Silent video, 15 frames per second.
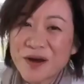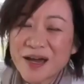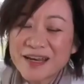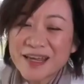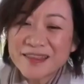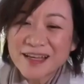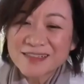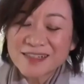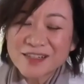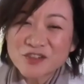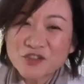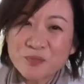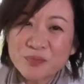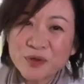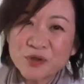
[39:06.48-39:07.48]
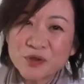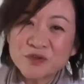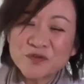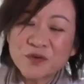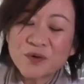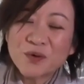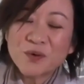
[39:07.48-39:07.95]
And that's such a
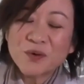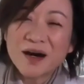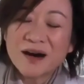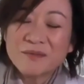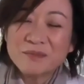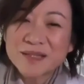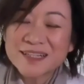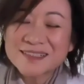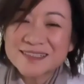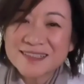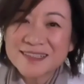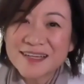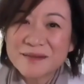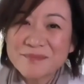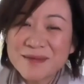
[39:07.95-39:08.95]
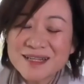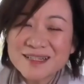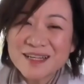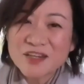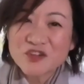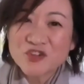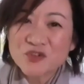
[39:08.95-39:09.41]
beautiful blessing and
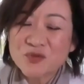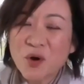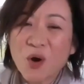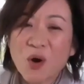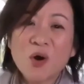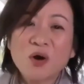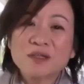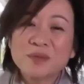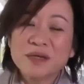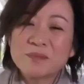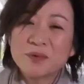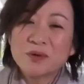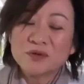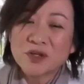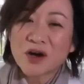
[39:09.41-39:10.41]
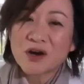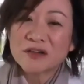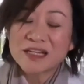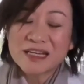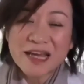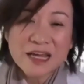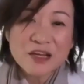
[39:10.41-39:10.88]
message to all the people, not
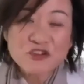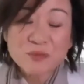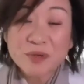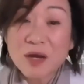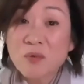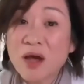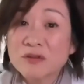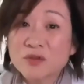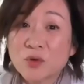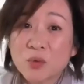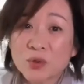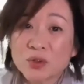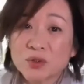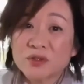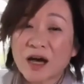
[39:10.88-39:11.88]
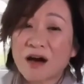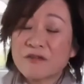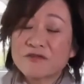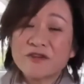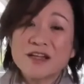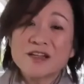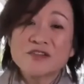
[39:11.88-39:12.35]
only in Asia, but around the world, our
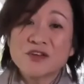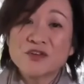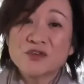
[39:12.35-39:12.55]
friends in